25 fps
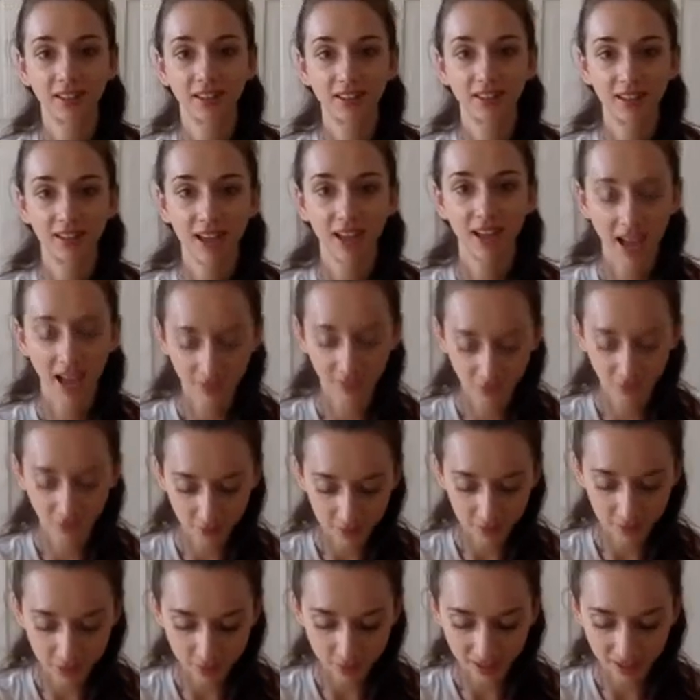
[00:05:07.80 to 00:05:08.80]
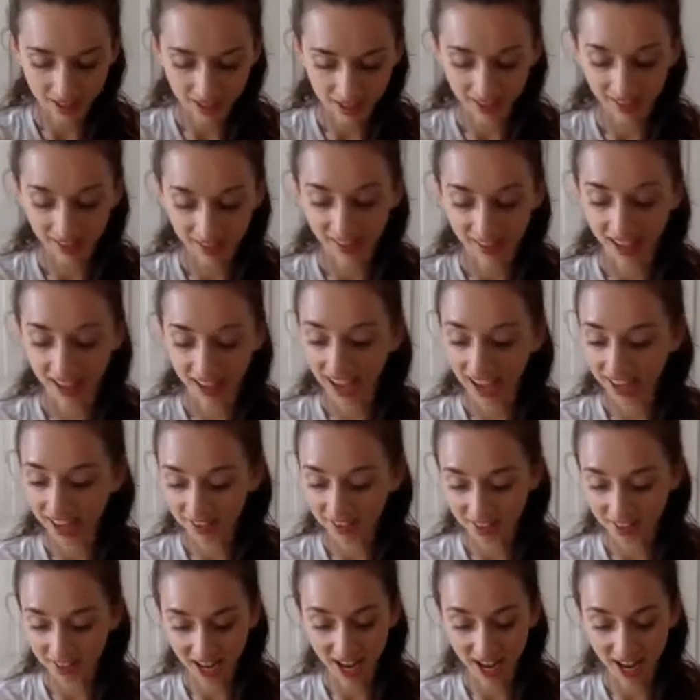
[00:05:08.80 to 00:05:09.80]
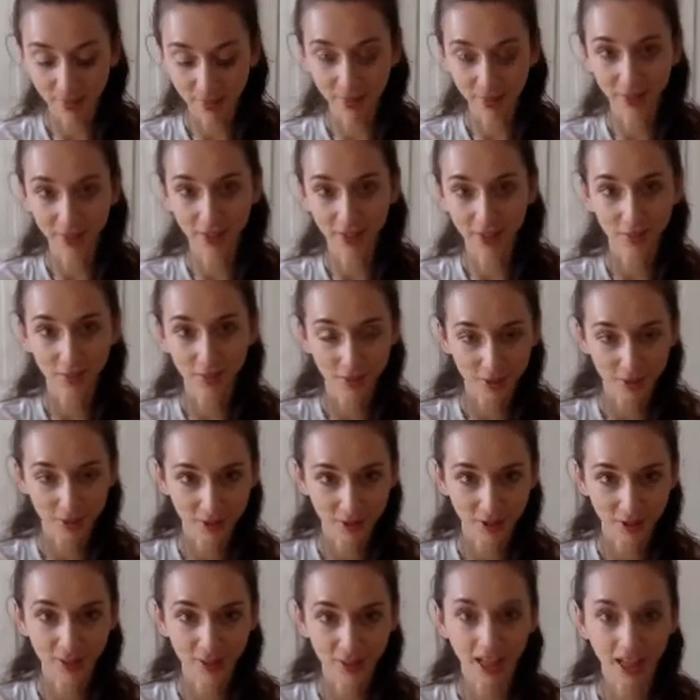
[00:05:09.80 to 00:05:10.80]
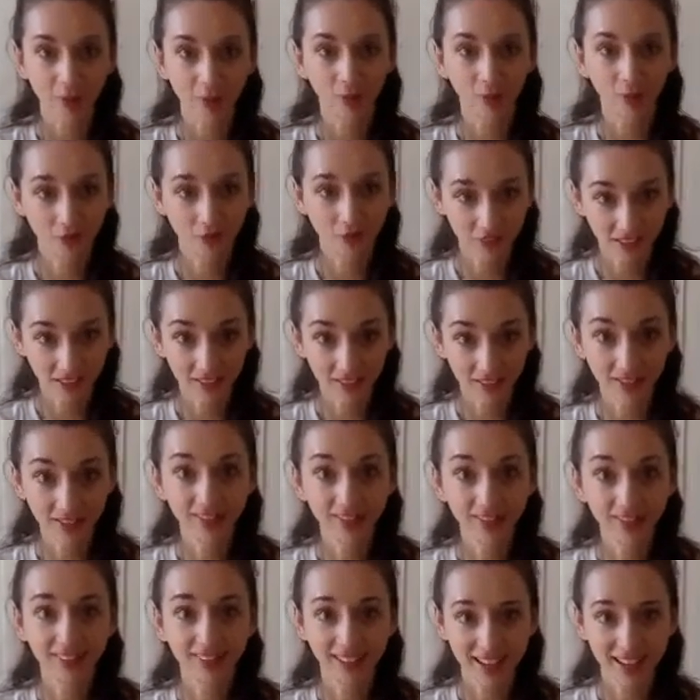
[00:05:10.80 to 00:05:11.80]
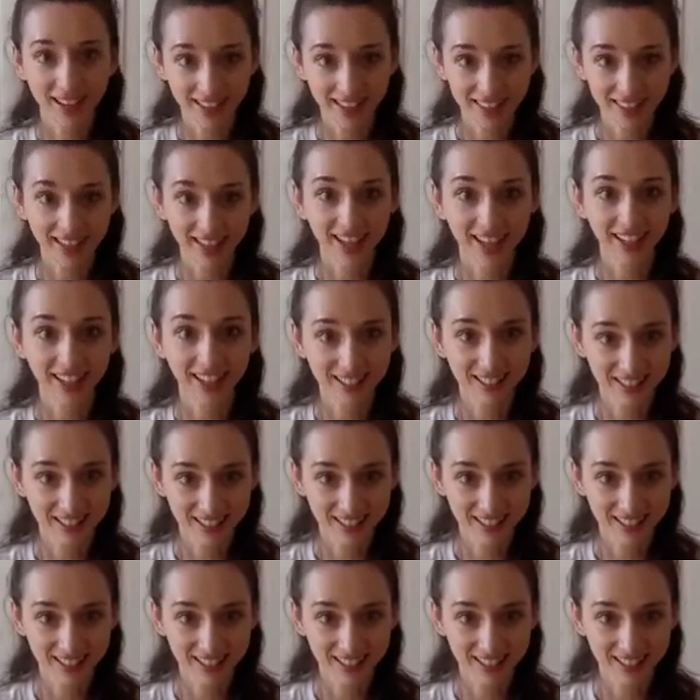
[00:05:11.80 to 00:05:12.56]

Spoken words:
Yeah, if you've been spending a lot of time on your computer, that will feel like things.